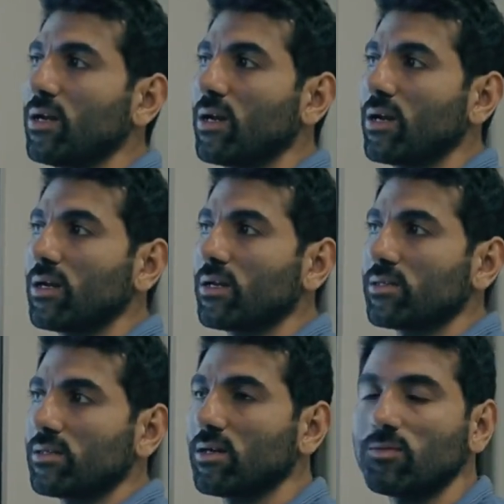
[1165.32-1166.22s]
be a little
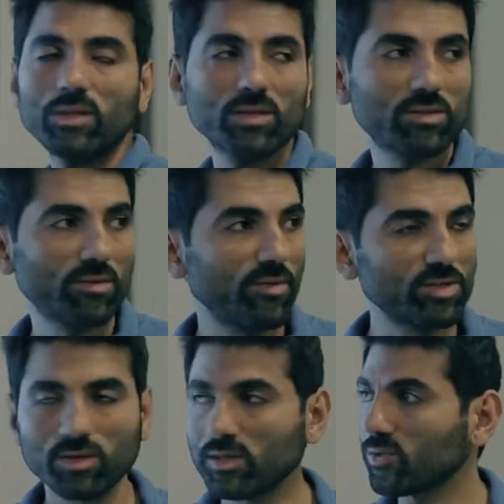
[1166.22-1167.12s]
concerned with this
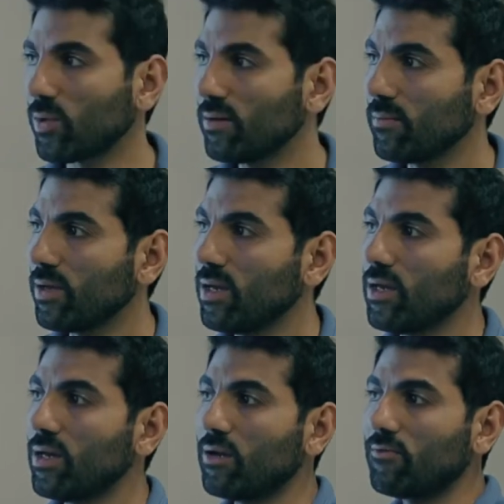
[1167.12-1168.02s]
refrigerant as well.
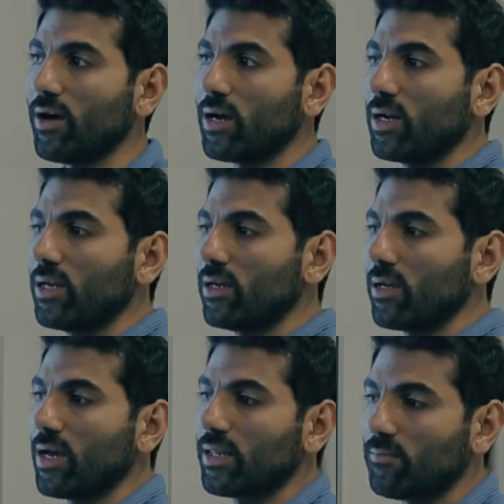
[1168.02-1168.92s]

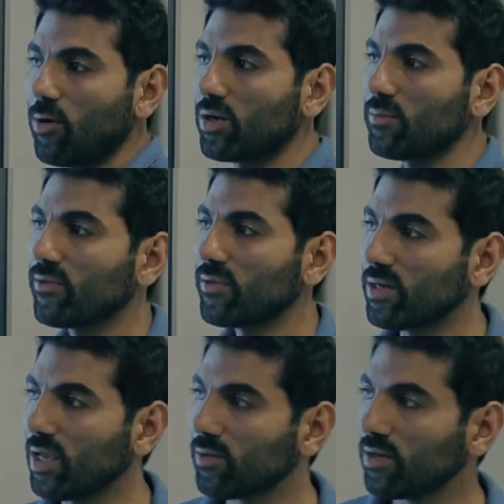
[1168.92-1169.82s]
Finally, at the bottom of the
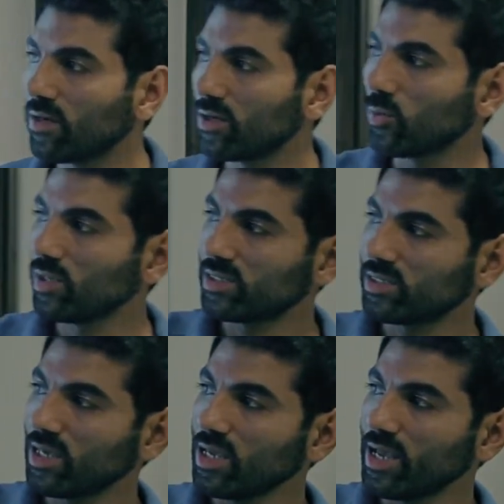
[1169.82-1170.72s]
table here, you will
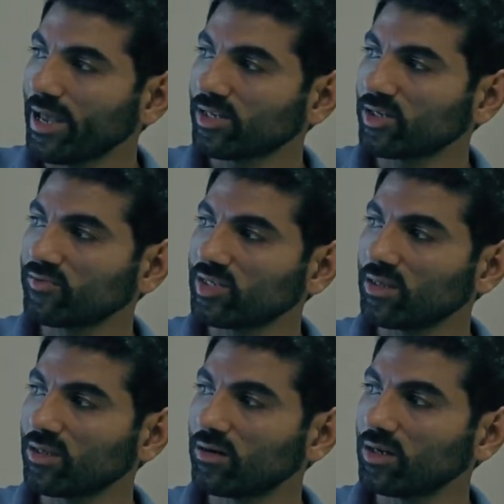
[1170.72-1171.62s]
see
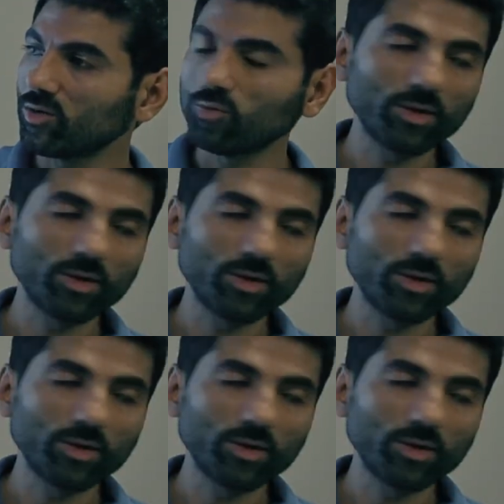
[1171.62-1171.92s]
HFC32.